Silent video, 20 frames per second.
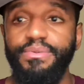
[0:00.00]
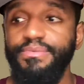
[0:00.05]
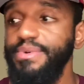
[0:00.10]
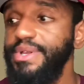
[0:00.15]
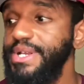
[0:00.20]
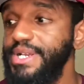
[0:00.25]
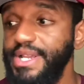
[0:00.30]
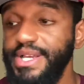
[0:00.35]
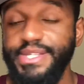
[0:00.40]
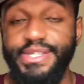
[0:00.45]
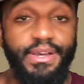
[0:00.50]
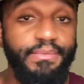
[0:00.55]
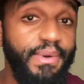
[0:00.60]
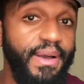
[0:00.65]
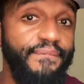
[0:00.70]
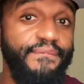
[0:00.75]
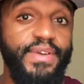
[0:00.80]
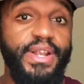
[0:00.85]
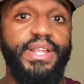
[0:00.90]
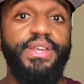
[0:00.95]
It really does help
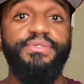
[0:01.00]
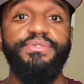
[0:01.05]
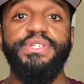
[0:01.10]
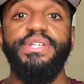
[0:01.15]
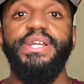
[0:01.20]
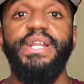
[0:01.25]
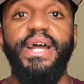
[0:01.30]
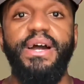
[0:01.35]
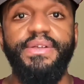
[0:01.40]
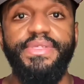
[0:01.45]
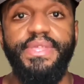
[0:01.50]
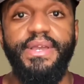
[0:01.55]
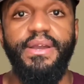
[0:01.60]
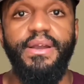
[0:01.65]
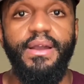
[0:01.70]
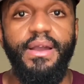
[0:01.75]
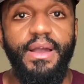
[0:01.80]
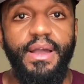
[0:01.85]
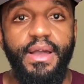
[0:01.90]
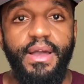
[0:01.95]
my videos to get out
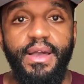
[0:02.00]
there